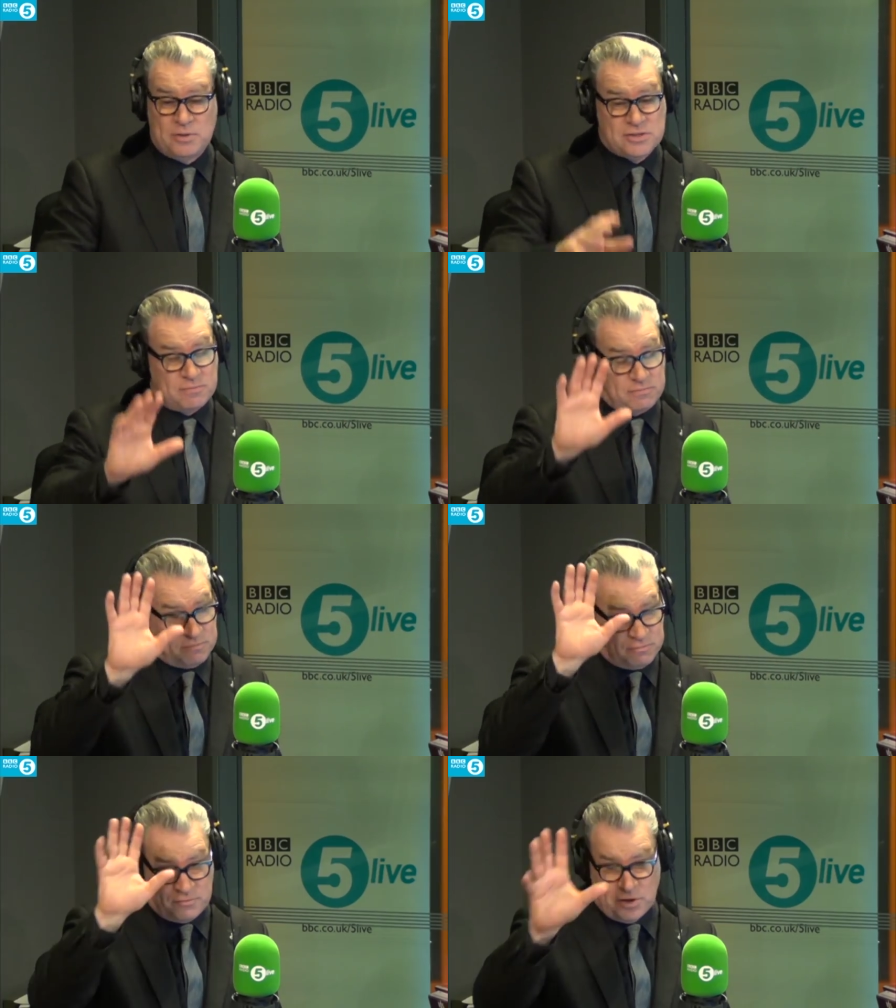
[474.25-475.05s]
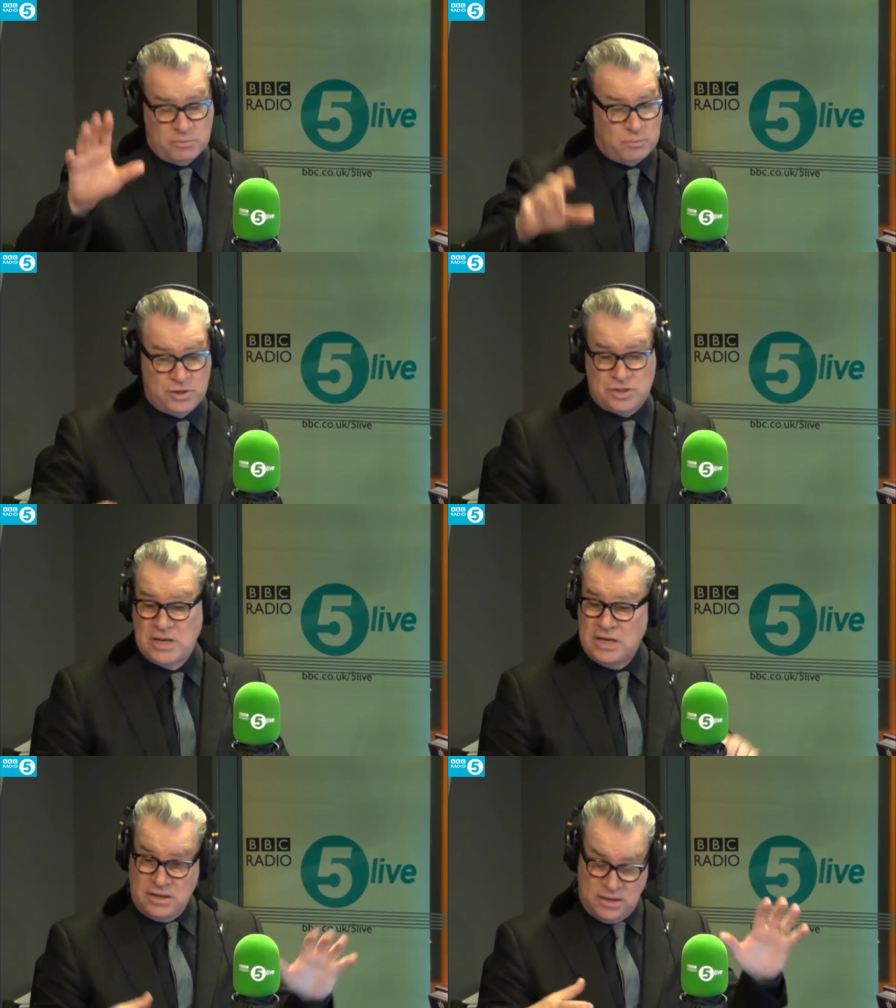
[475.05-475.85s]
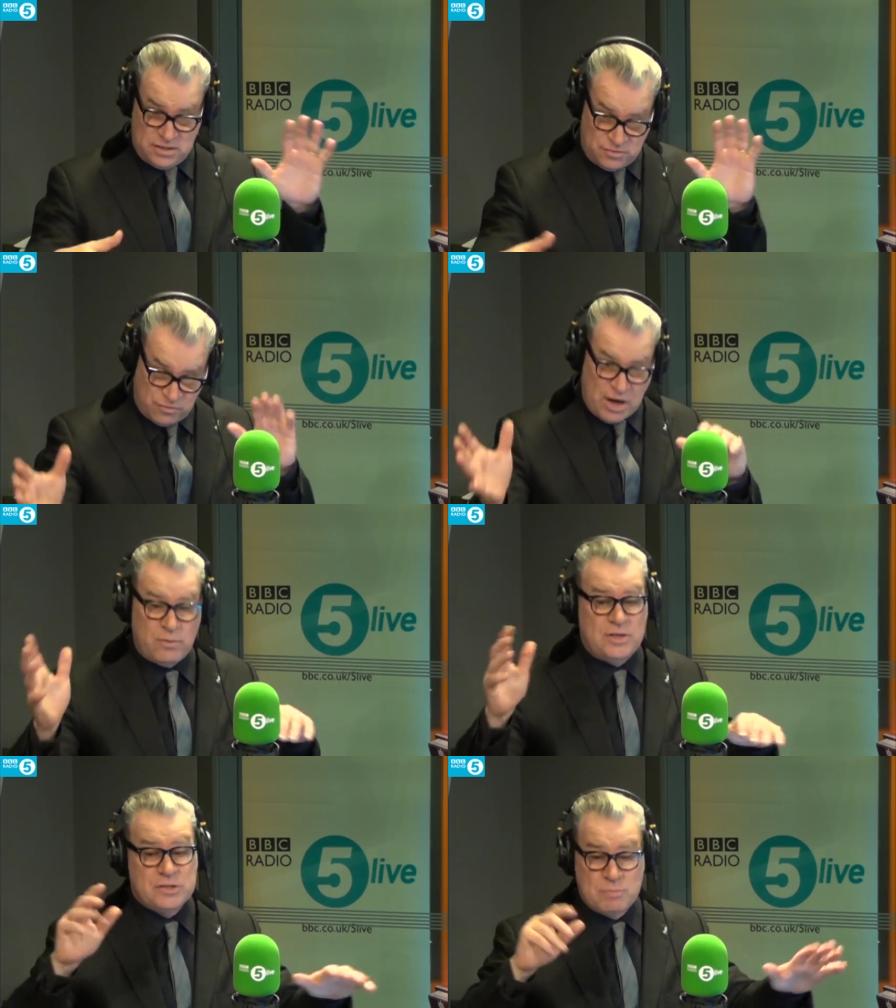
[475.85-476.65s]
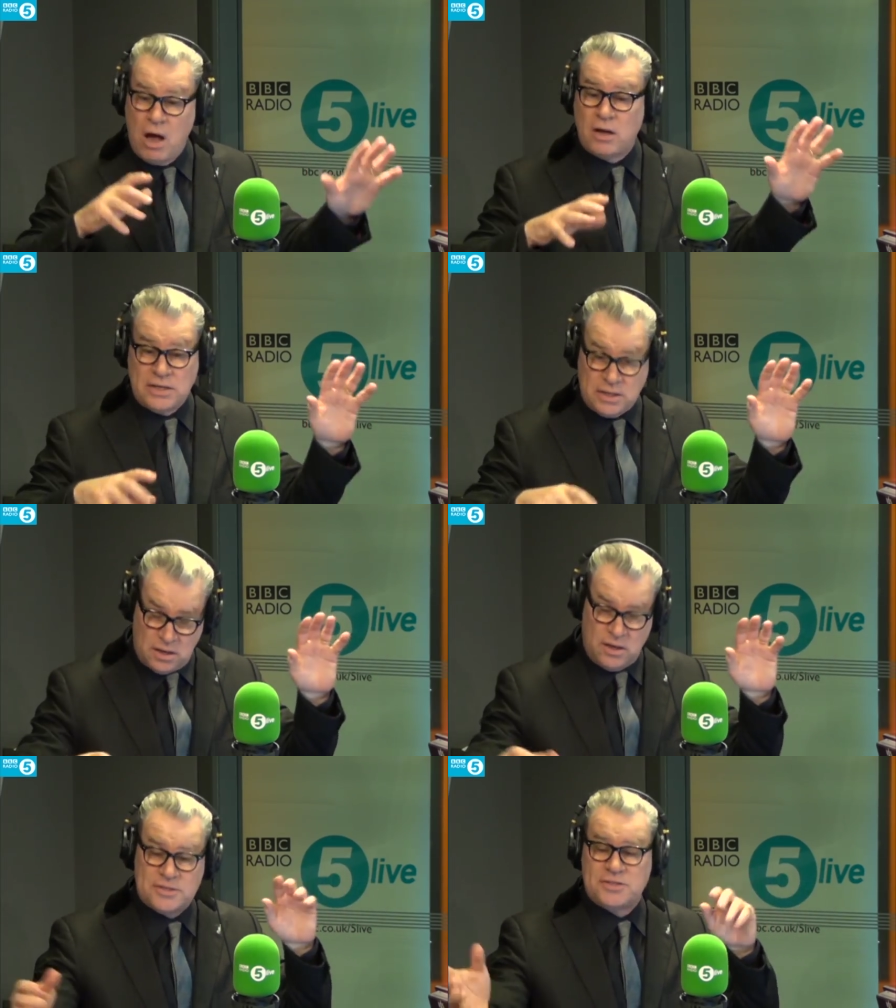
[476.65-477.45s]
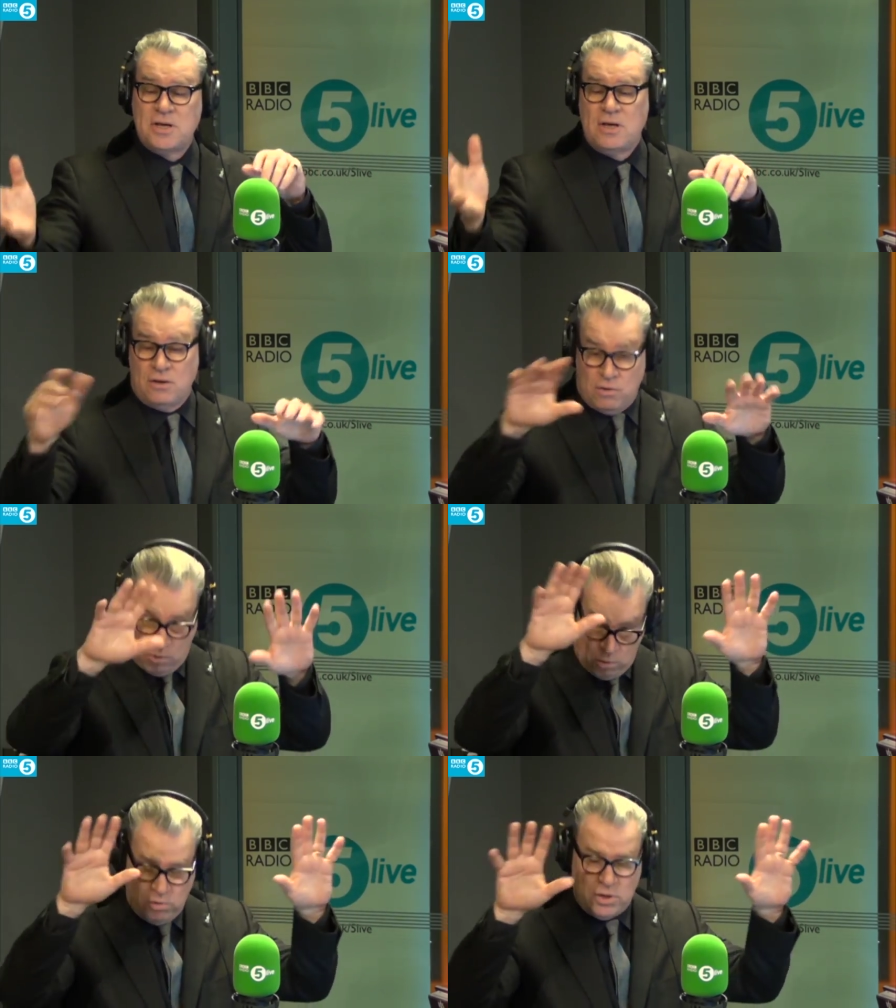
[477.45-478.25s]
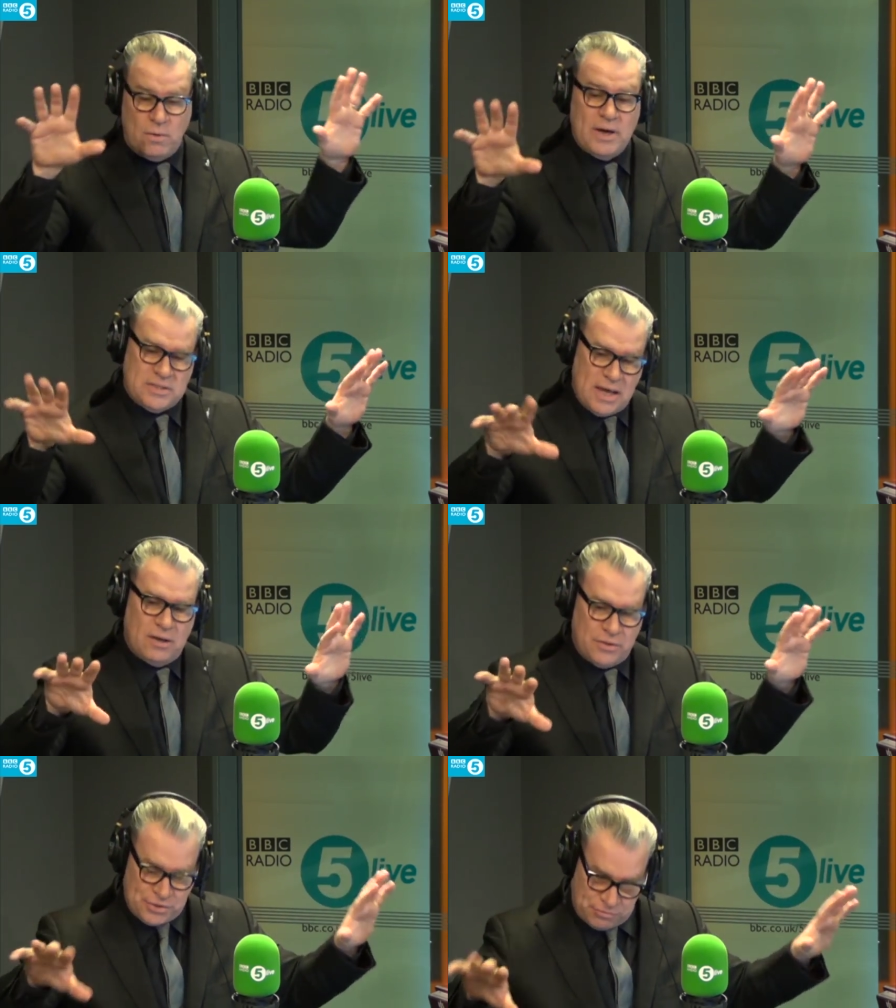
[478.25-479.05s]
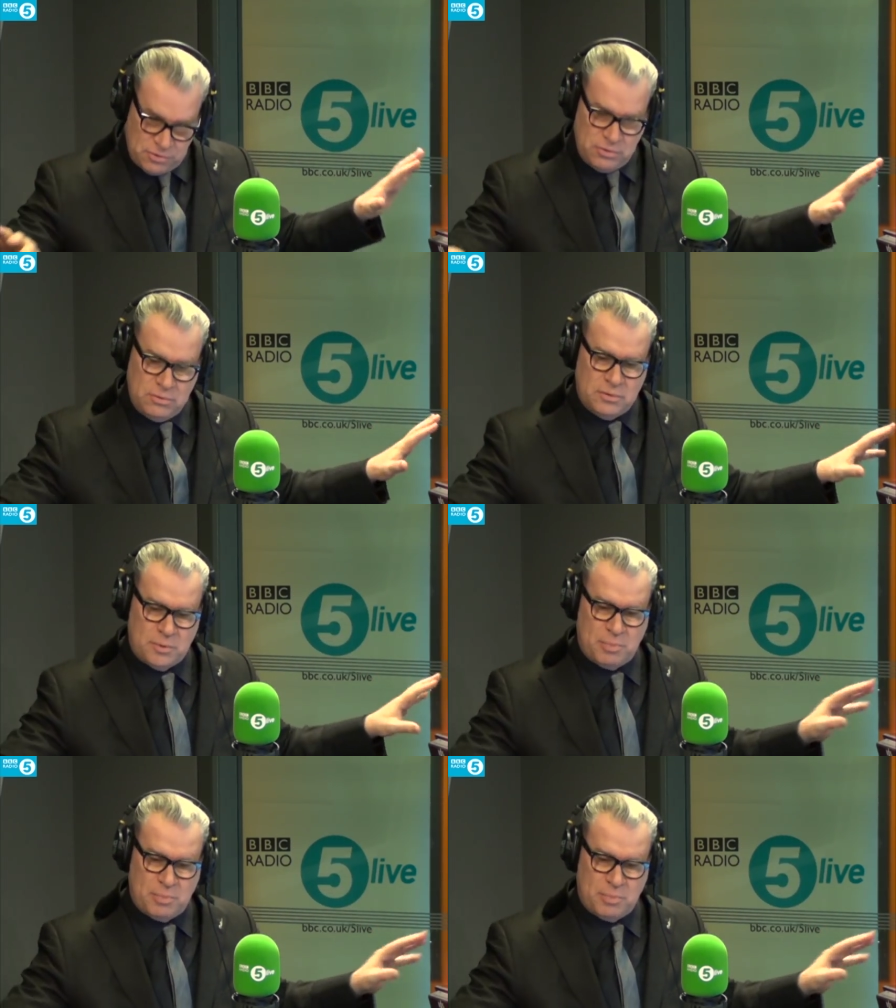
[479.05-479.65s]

It's a film in which it is very smartly cast all the way down through the